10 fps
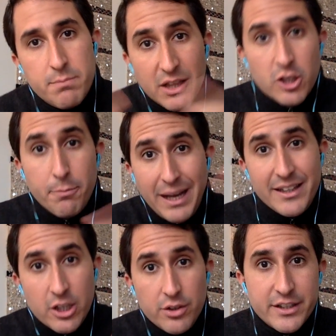But little by
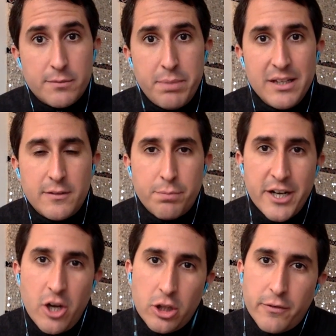little, it's been
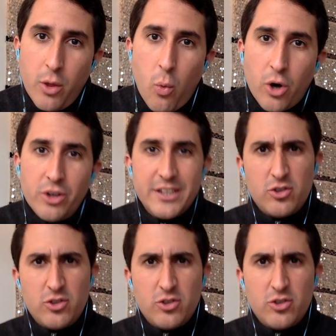spreading all over the world.